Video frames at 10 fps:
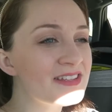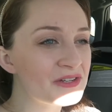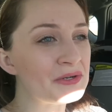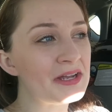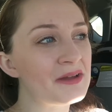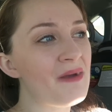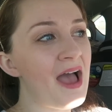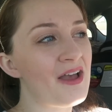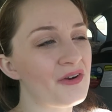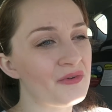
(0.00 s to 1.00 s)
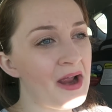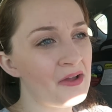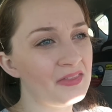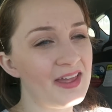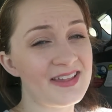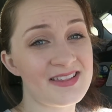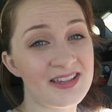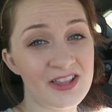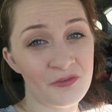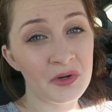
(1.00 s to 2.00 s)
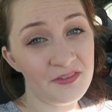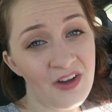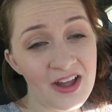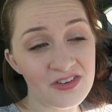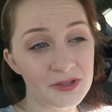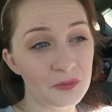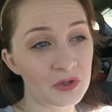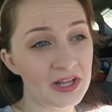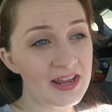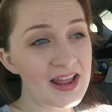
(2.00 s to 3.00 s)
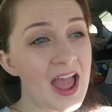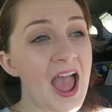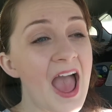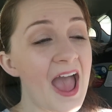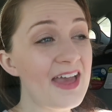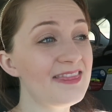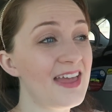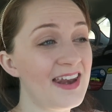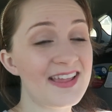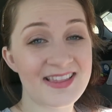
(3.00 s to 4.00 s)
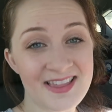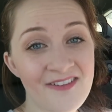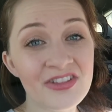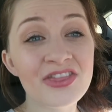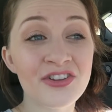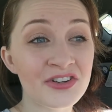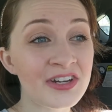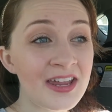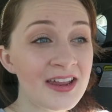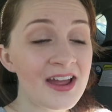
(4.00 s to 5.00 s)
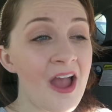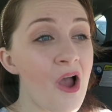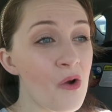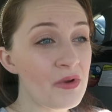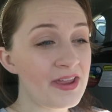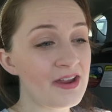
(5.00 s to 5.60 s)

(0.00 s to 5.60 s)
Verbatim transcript: his crib at around like 6:45 in the morning, and then at 7:30 we